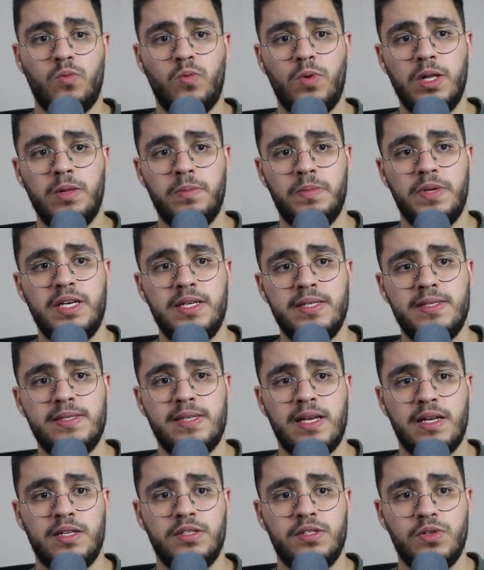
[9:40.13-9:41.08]
will be
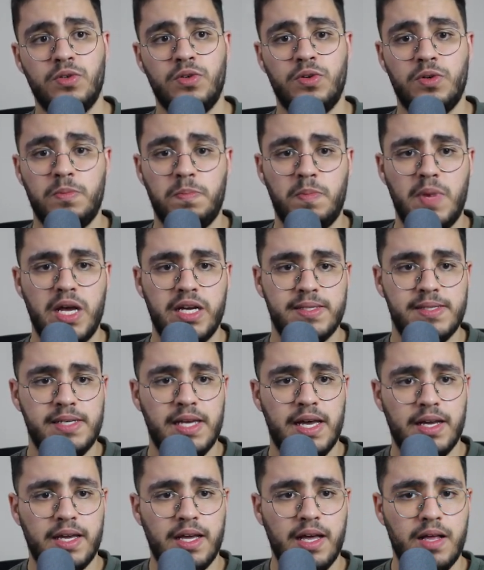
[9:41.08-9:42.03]
sent to your
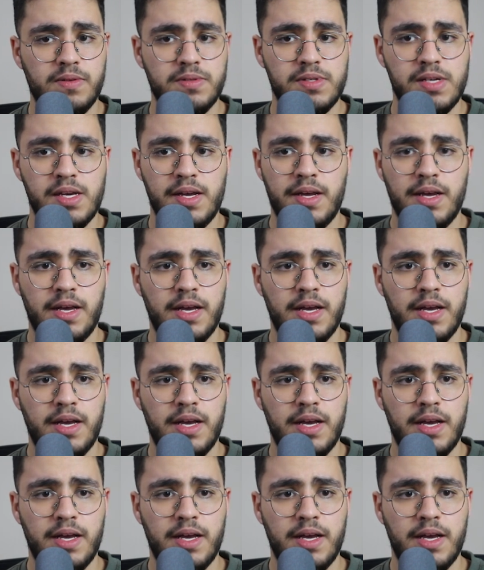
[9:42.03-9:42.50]
Mexi account